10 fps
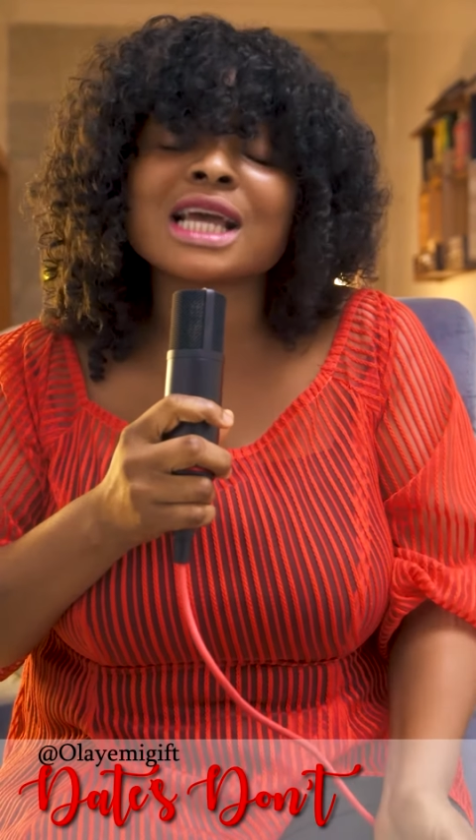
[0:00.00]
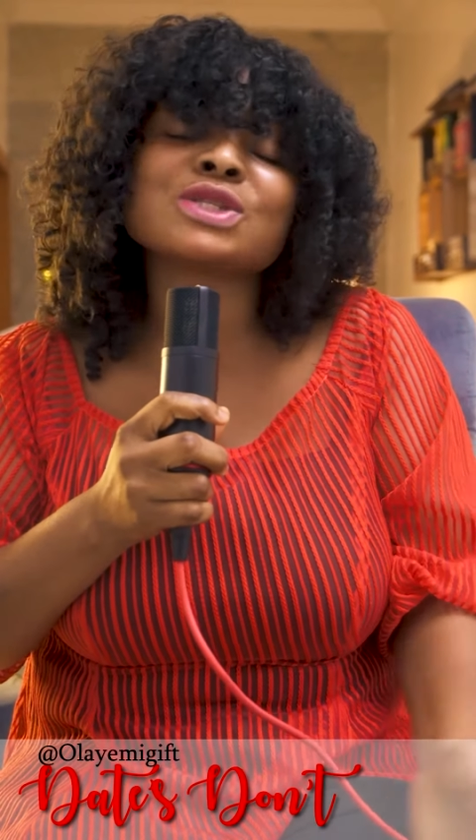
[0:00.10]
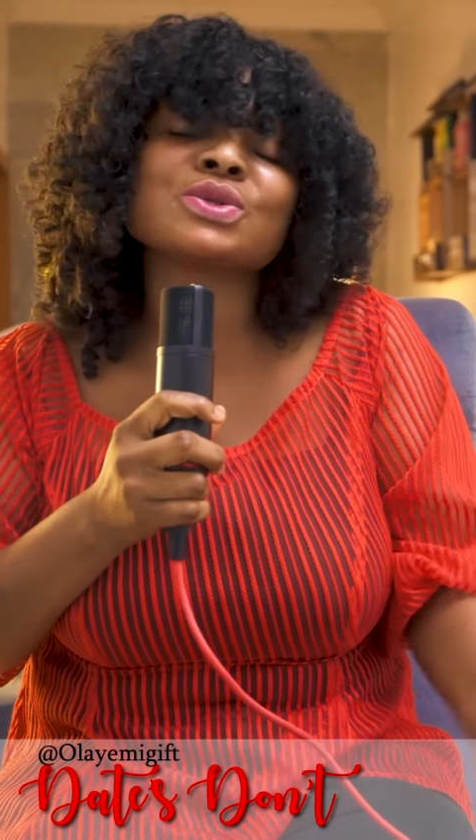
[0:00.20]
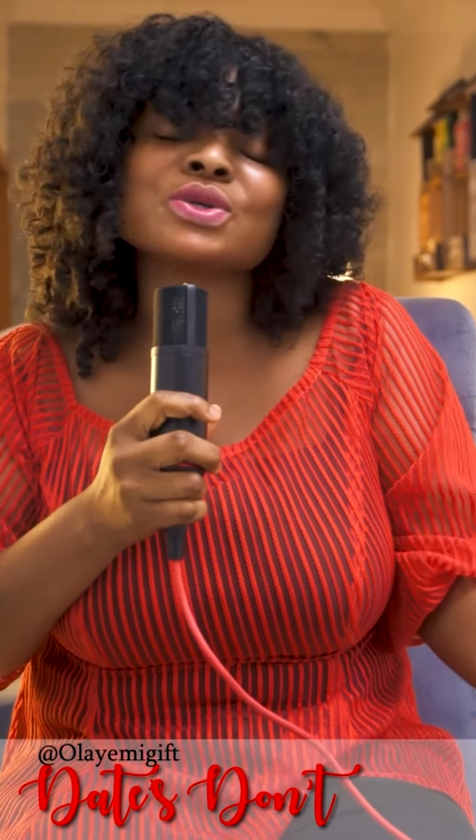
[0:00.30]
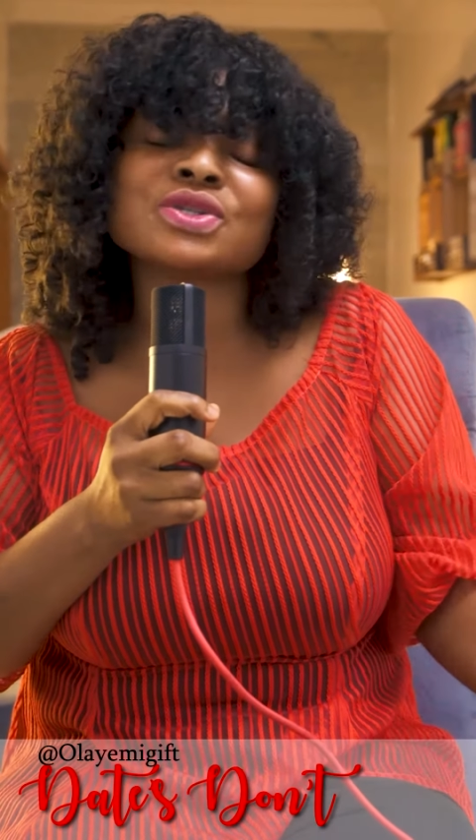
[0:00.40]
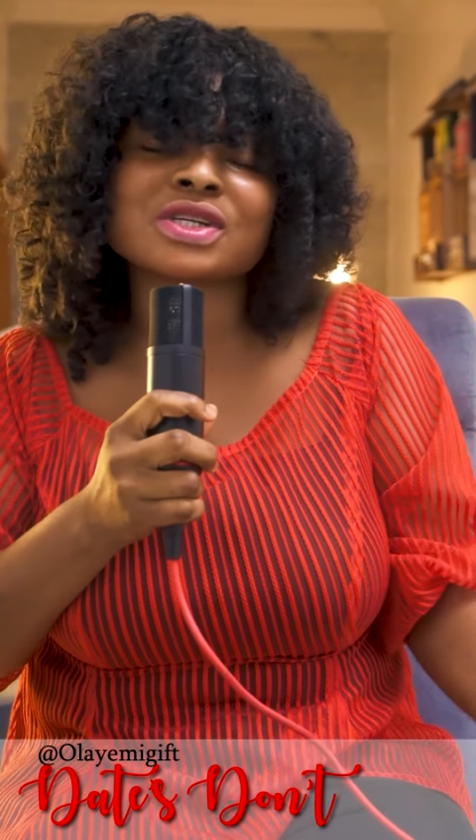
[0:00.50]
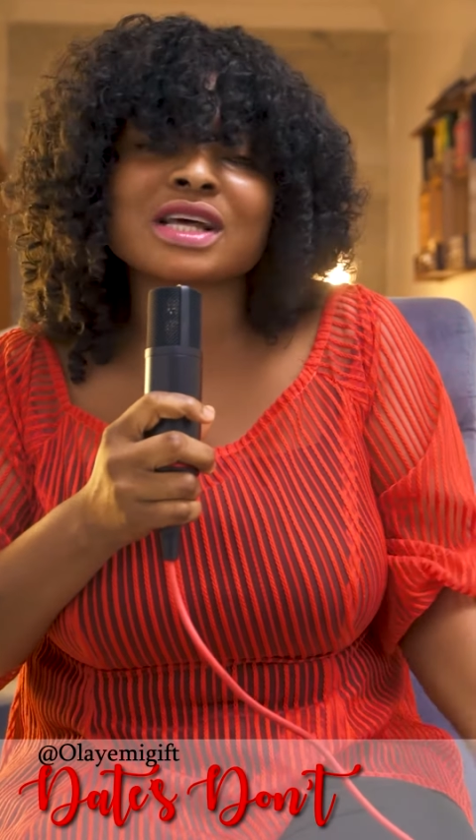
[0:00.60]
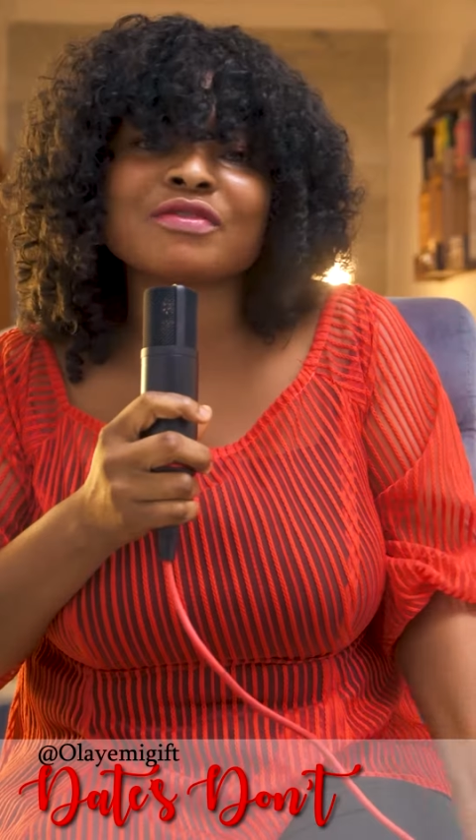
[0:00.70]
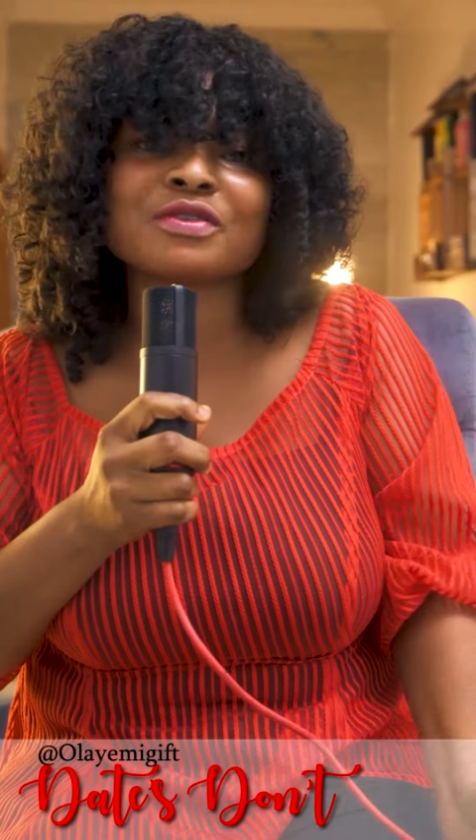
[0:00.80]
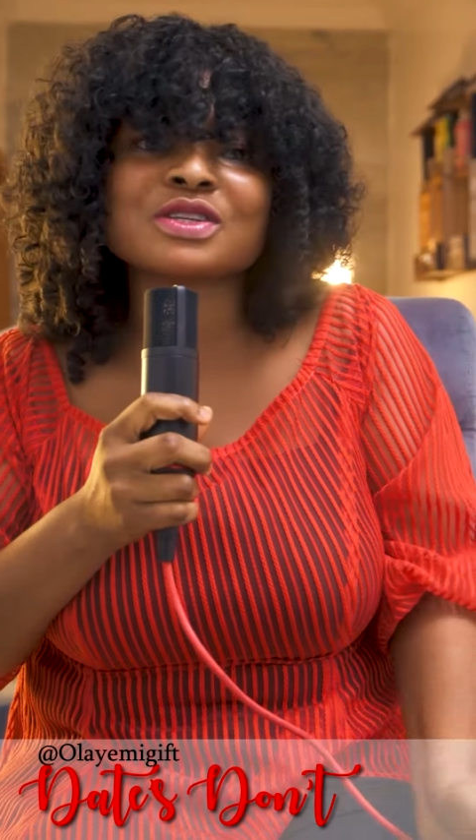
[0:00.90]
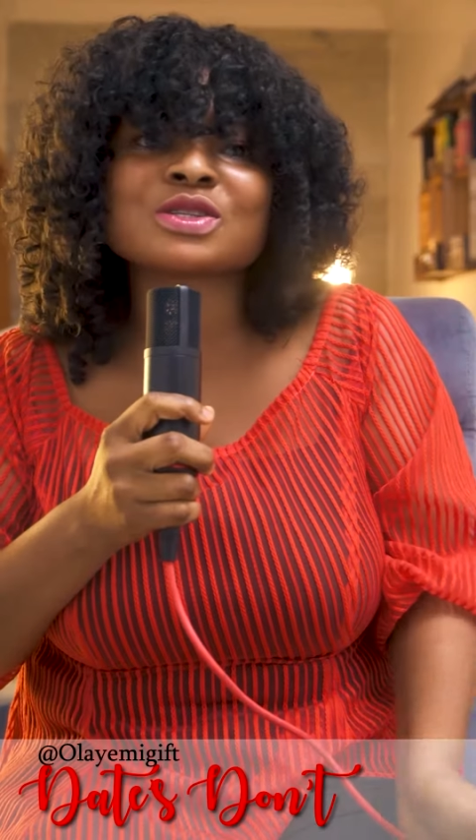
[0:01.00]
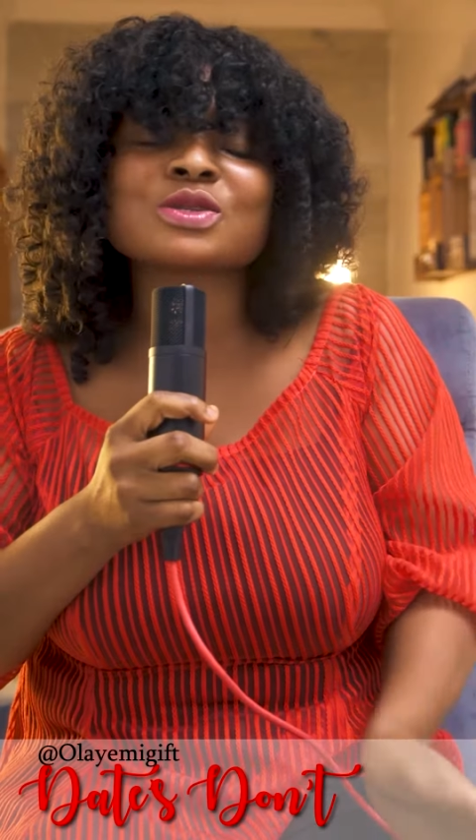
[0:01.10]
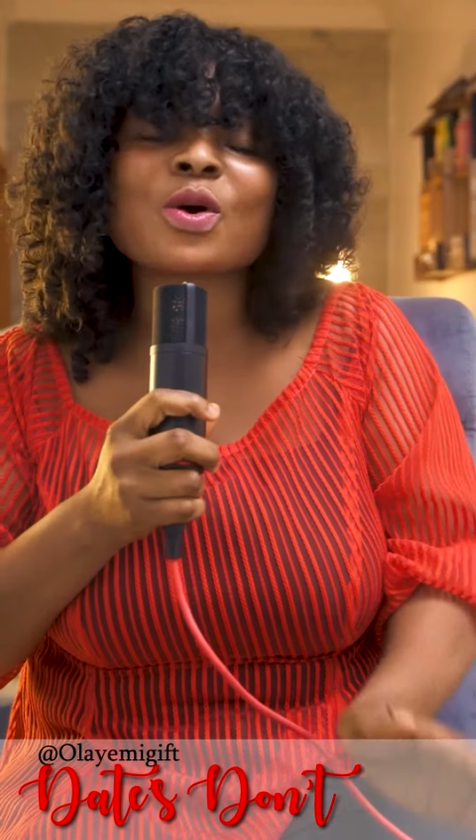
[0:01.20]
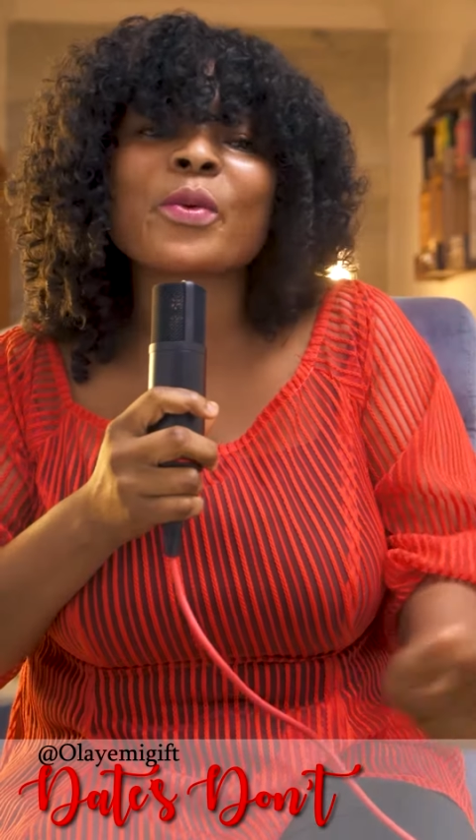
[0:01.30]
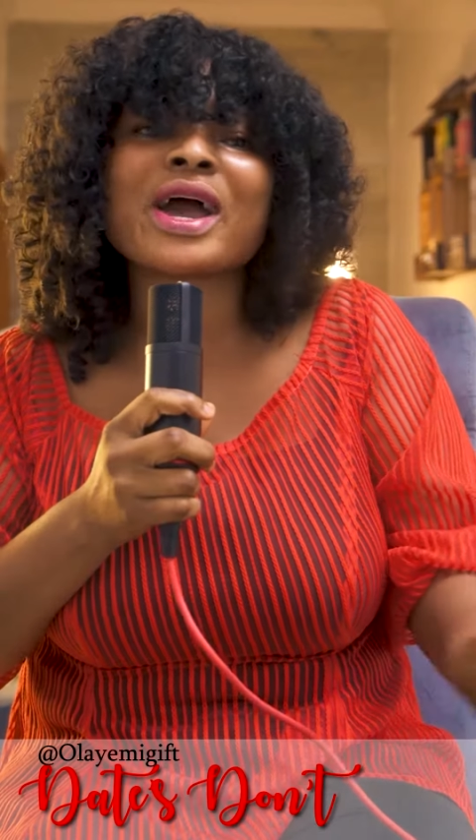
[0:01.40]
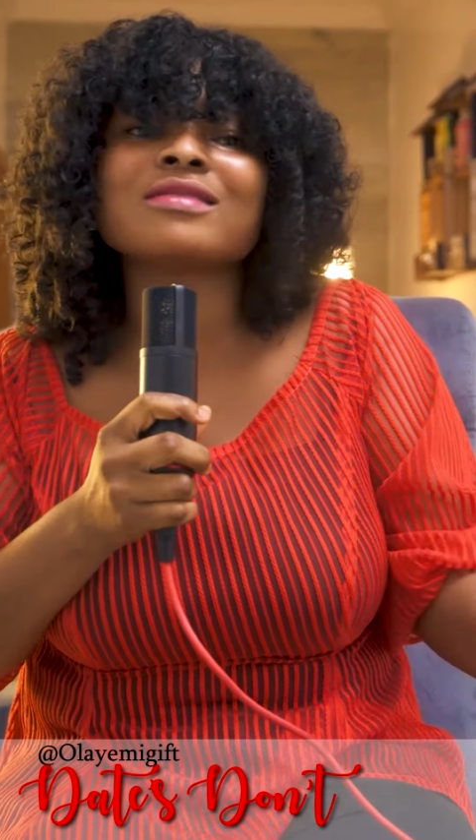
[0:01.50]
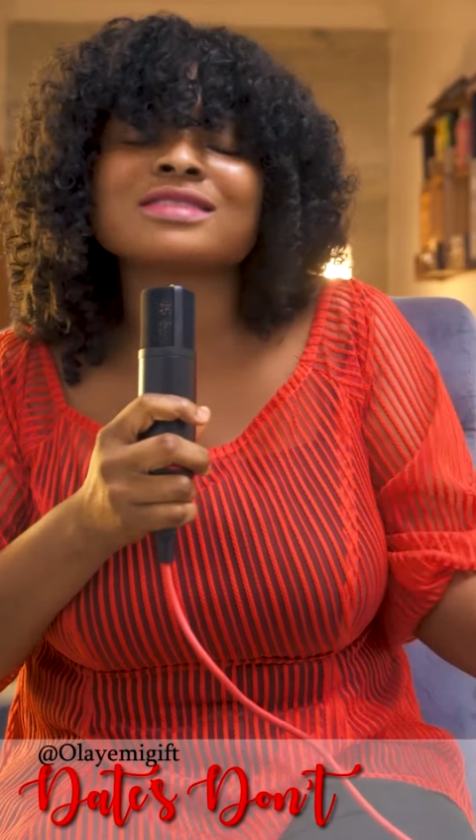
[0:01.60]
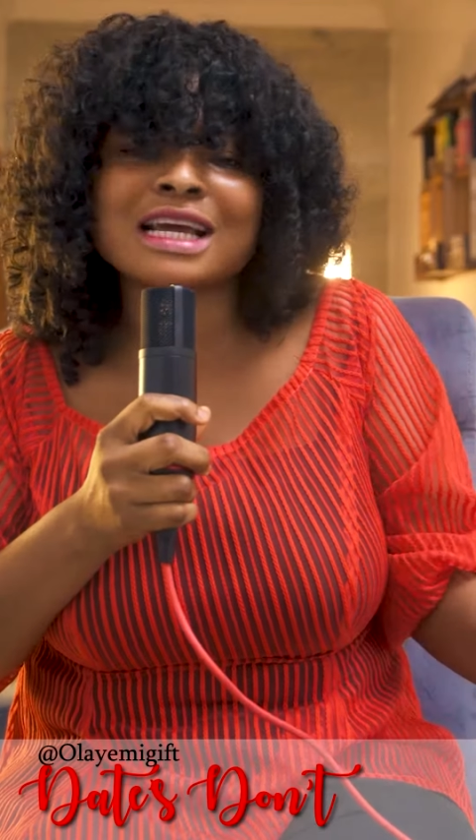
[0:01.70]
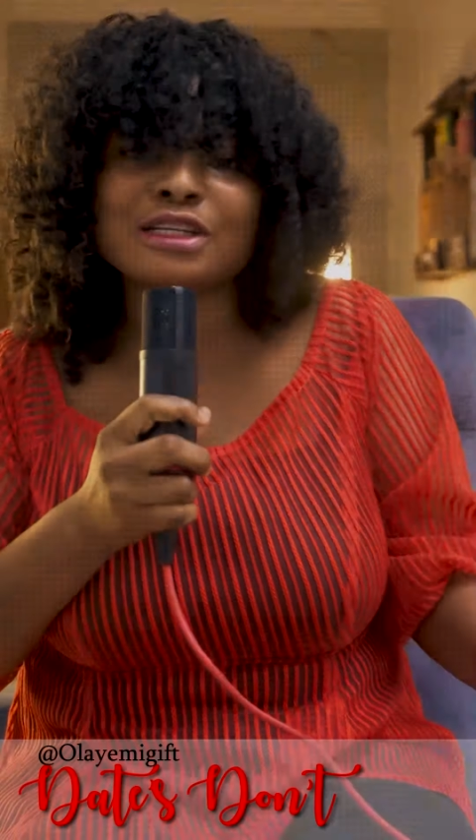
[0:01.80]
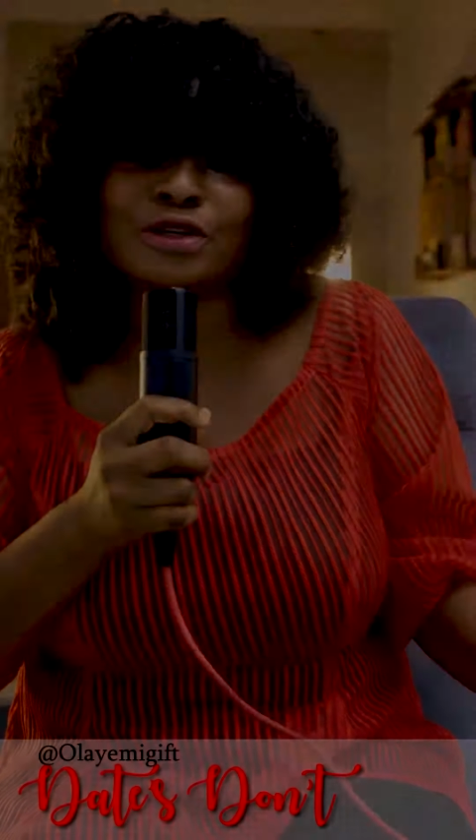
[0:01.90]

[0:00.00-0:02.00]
Get to know each other first, somewhere outside